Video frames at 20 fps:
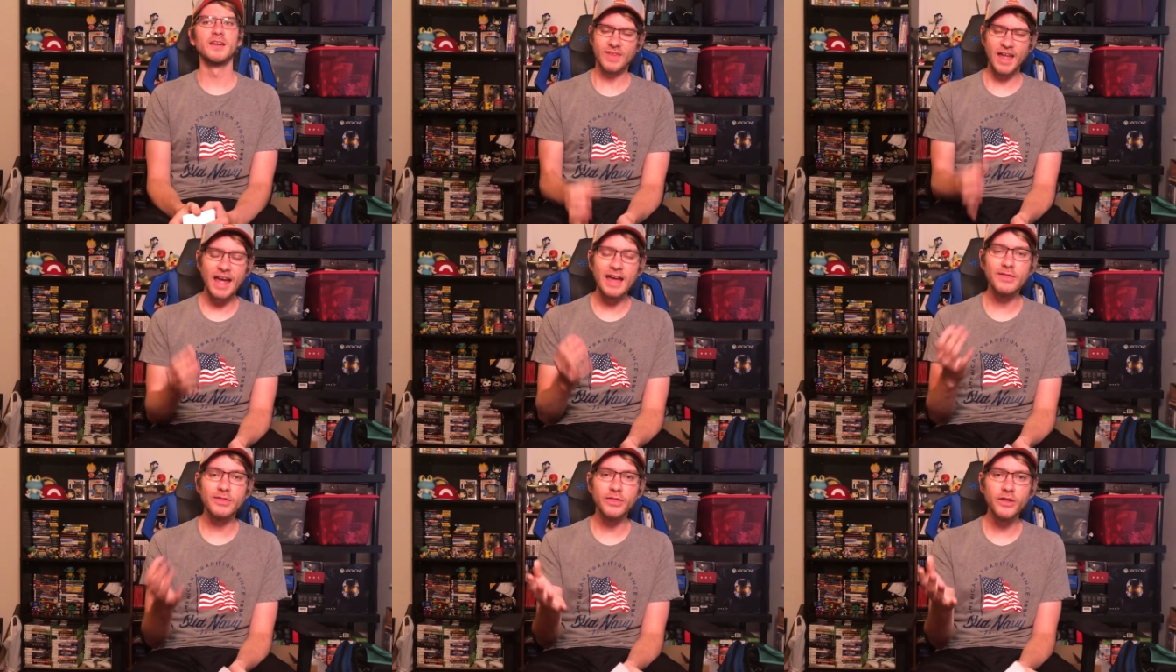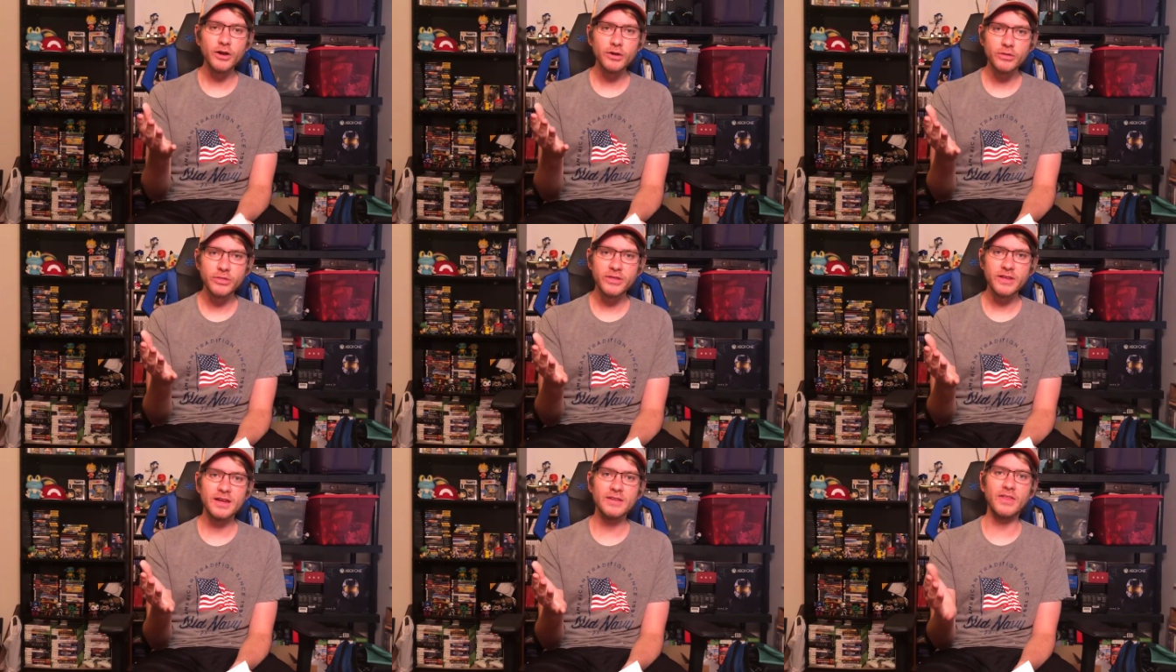And their
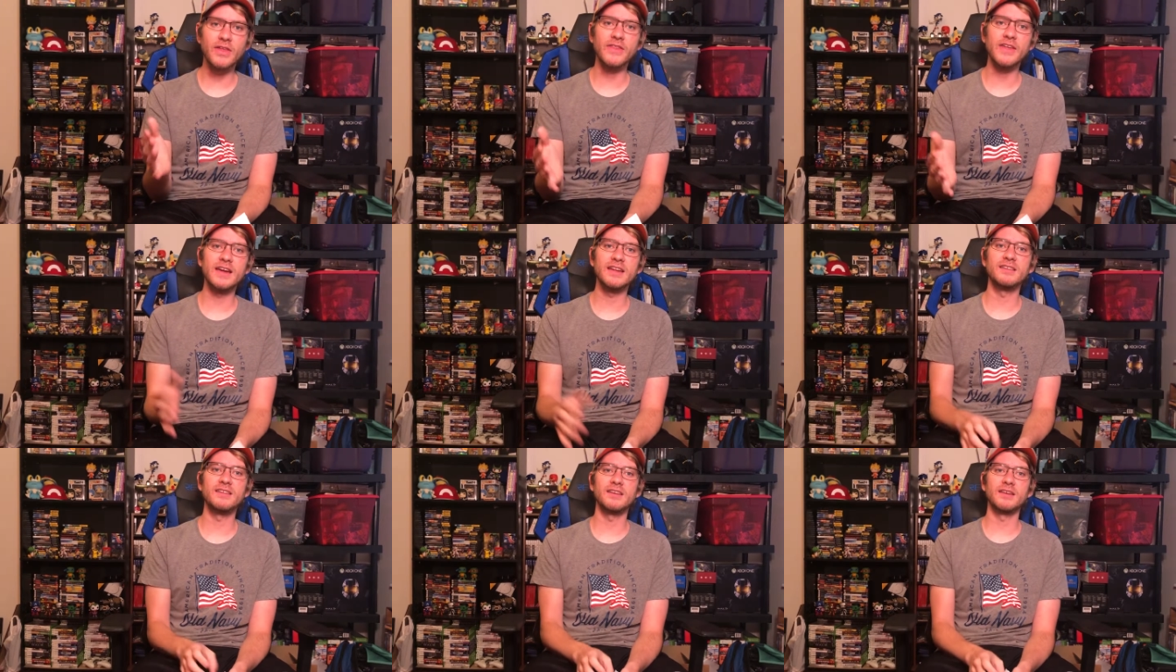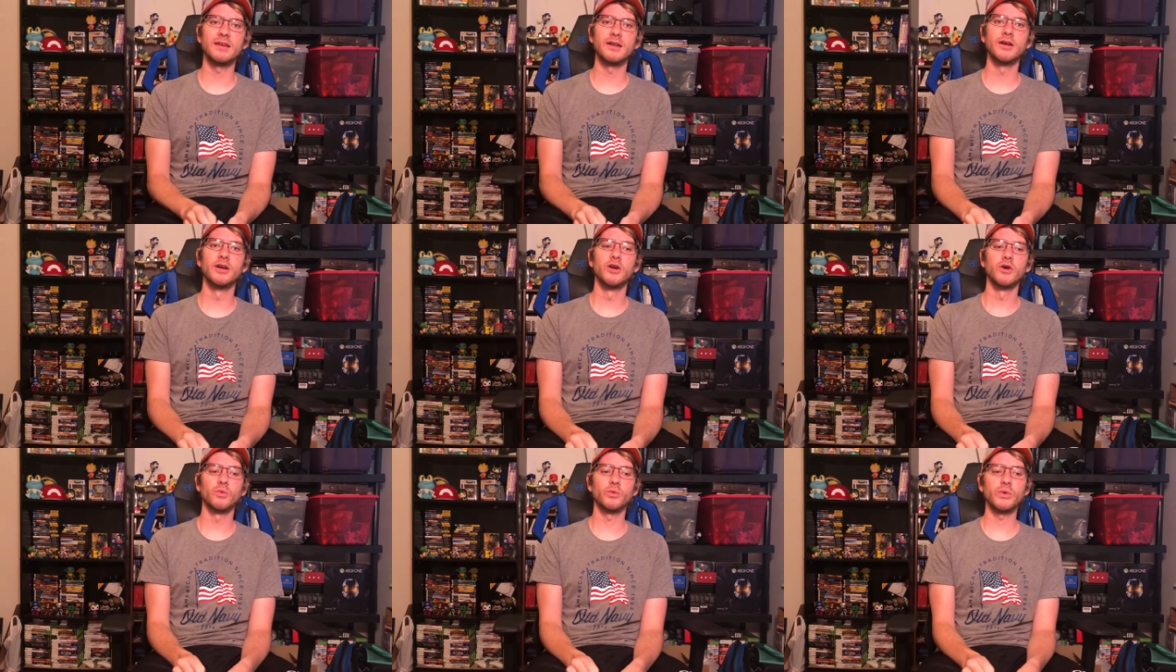thing that they did
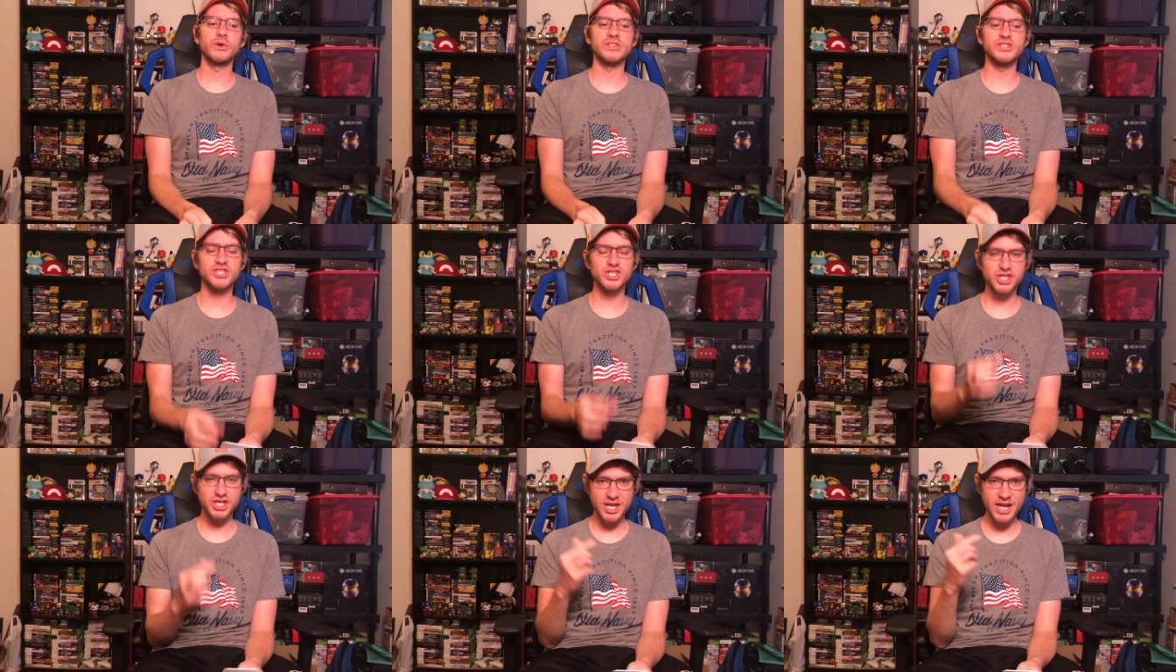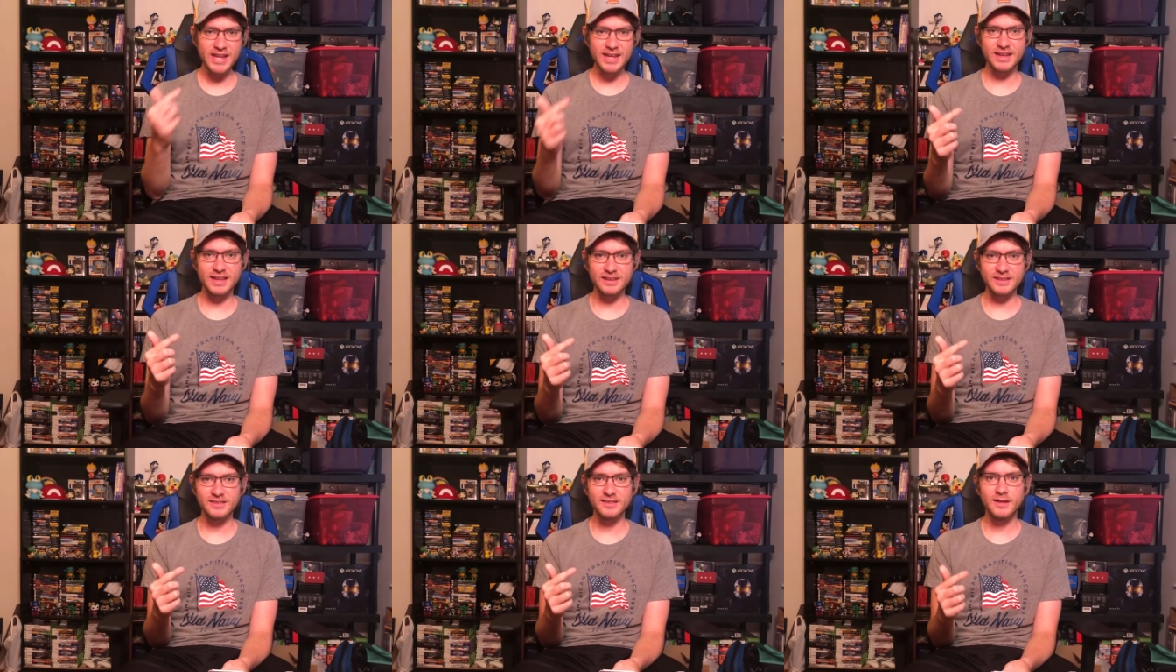was
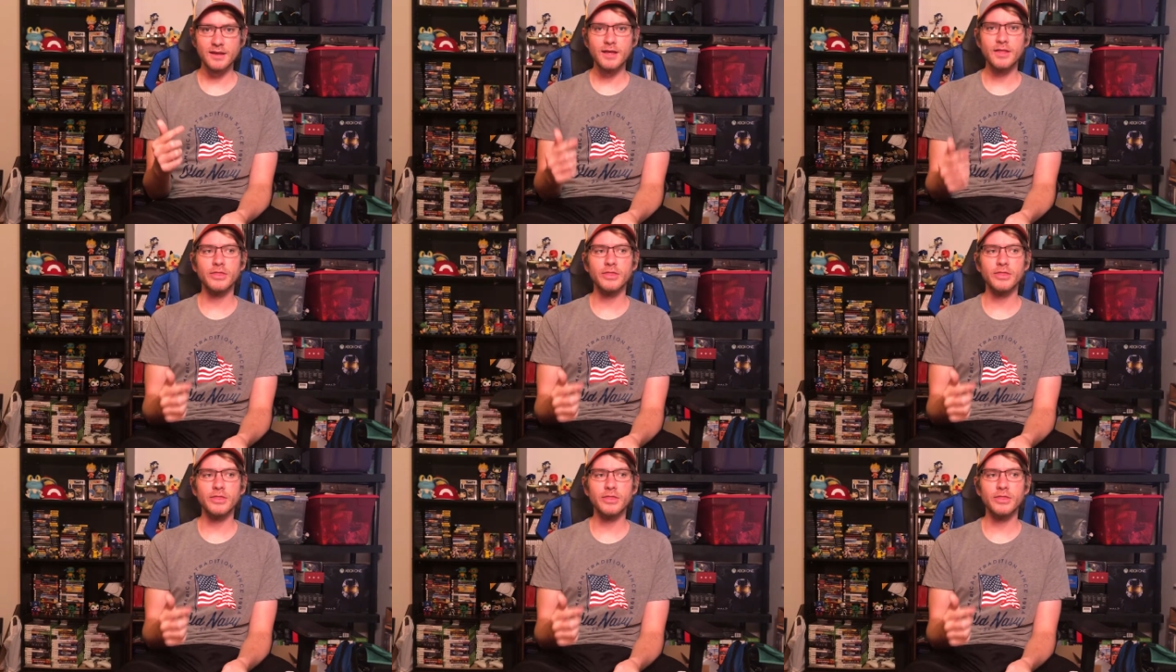chant